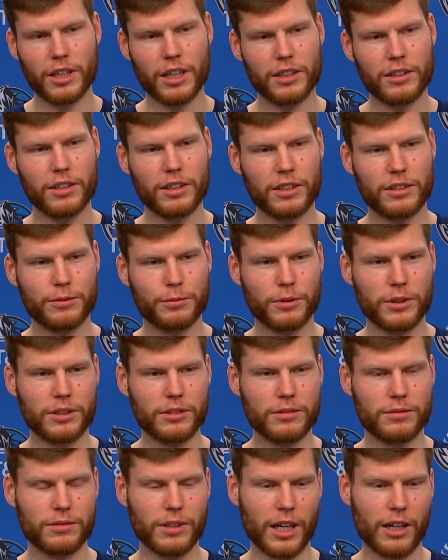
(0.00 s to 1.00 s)
I think
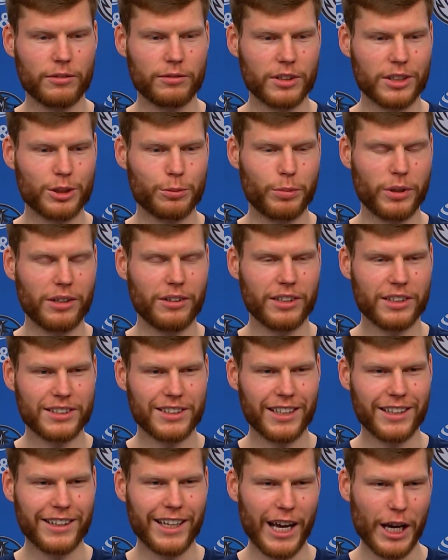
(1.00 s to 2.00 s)
I've
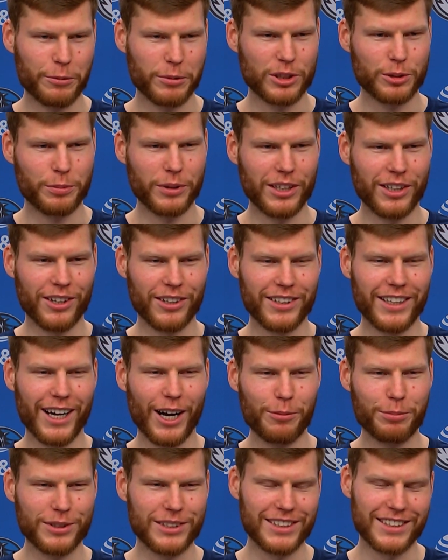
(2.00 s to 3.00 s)
experienced that damage being on the
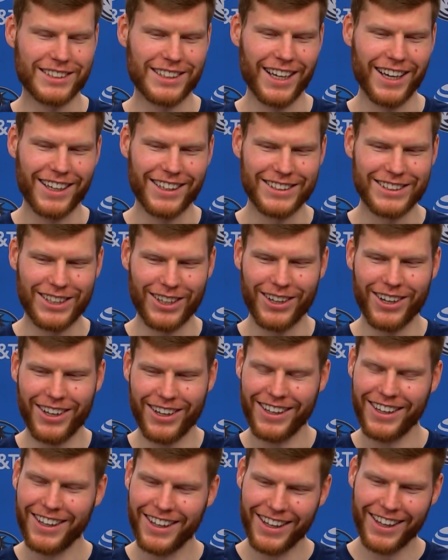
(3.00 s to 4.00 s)
opposite side, so
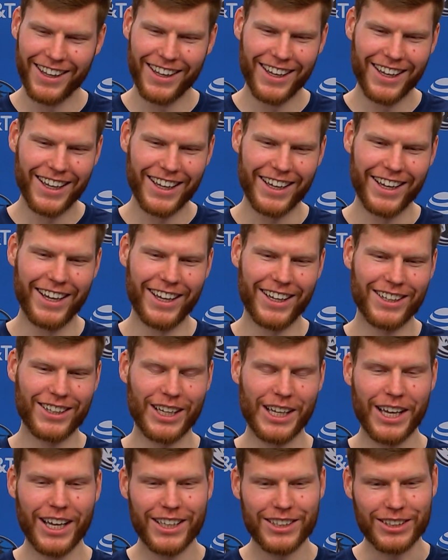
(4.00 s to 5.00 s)

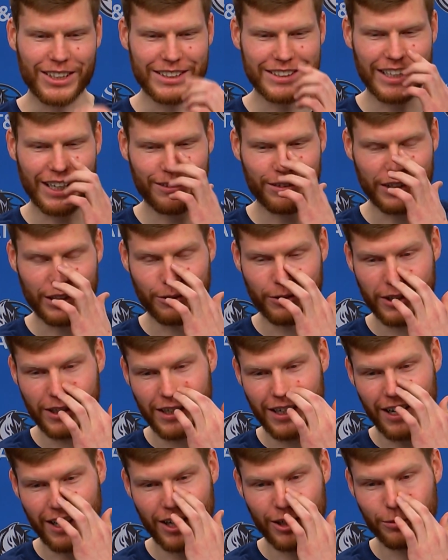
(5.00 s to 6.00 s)
it's definitely
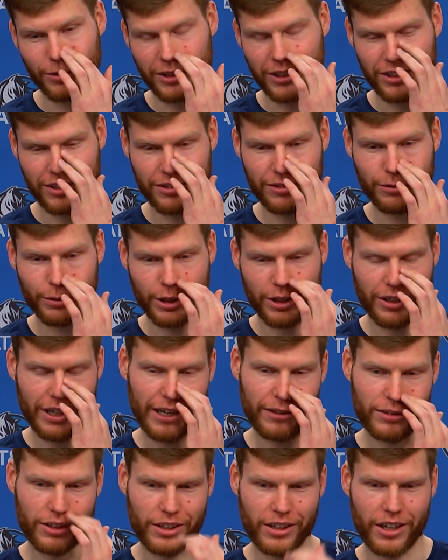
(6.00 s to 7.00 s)
really hard when you
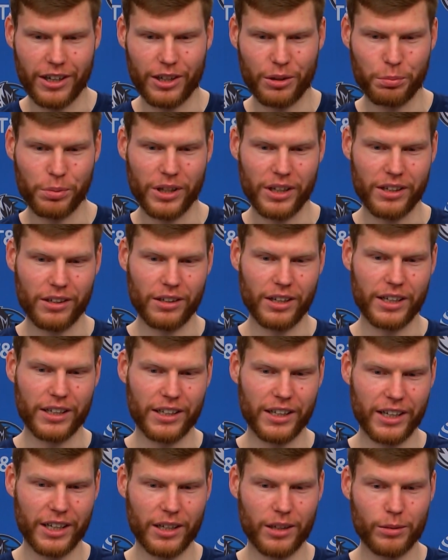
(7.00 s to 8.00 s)
have to guard a player like
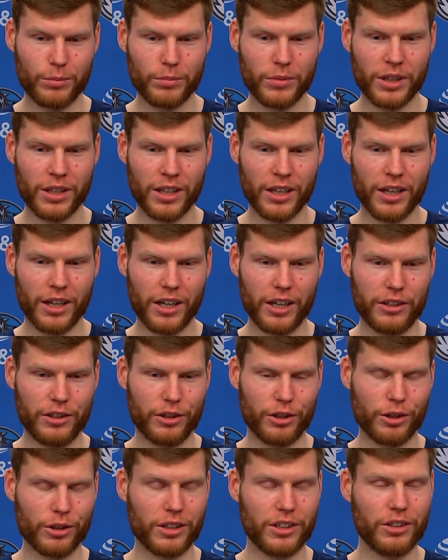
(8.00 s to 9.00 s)
him, and you
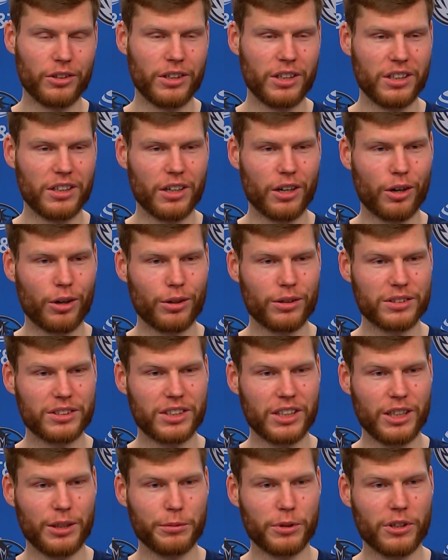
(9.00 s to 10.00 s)
know that you need the whole
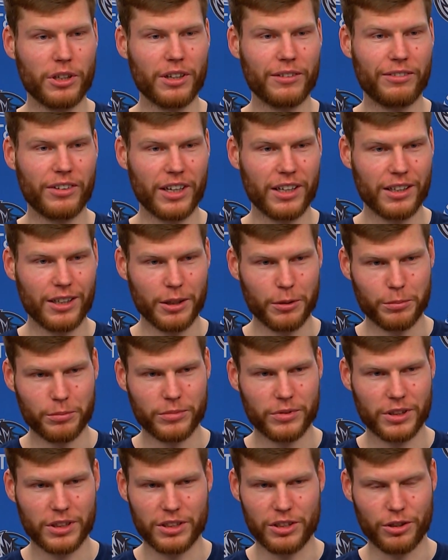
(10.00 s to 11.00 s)
team to defend him,
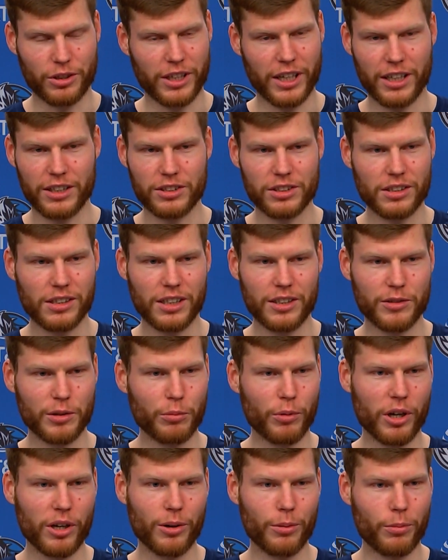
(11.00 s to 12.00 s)
because you can't just leave
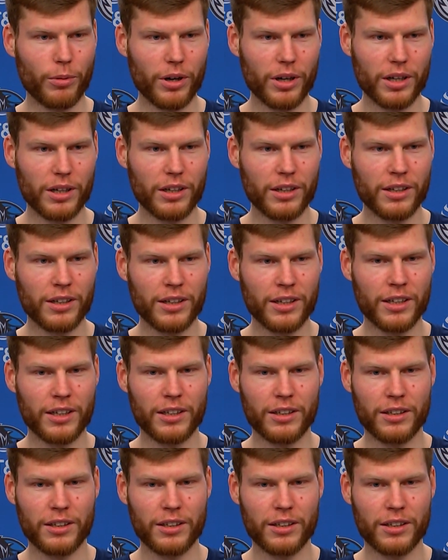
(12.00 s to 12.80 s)
him one-on-one,